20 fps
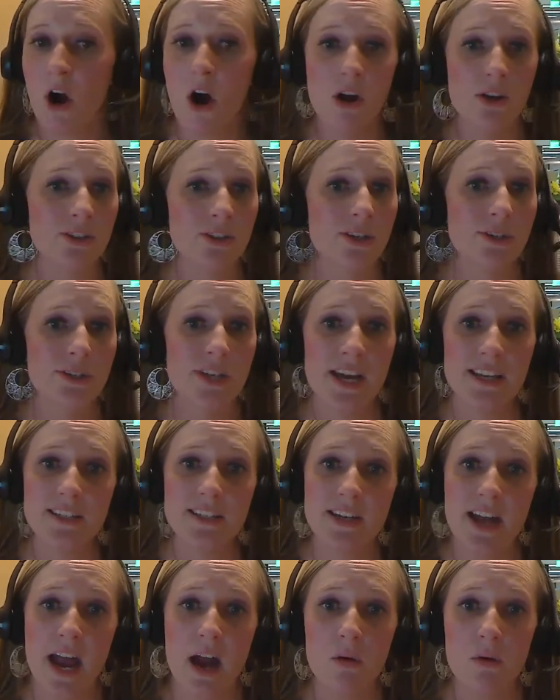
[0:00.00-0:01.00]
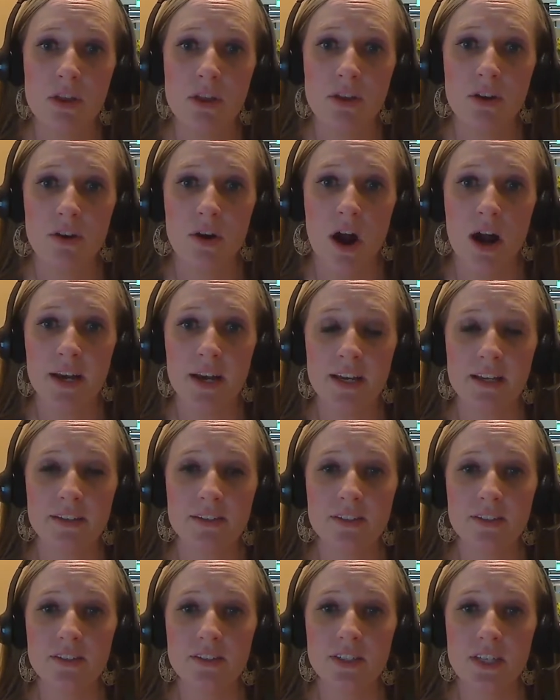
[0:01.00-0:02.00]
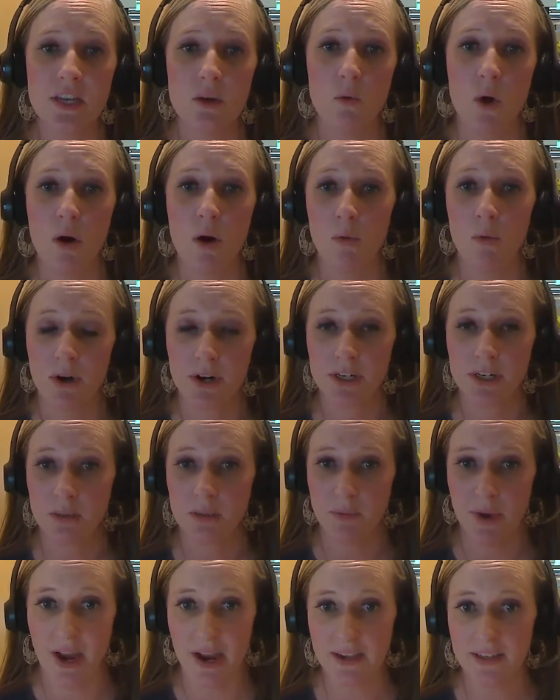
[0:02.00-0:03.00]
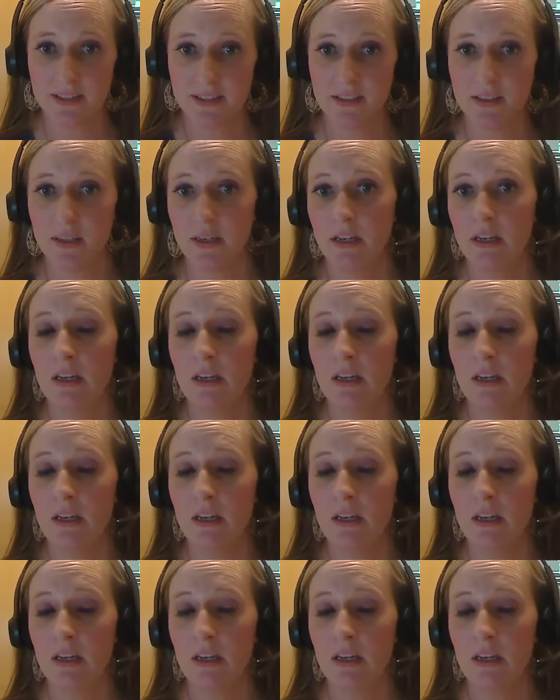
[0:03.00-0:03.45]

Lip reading: also test it out with your audience and see what works best.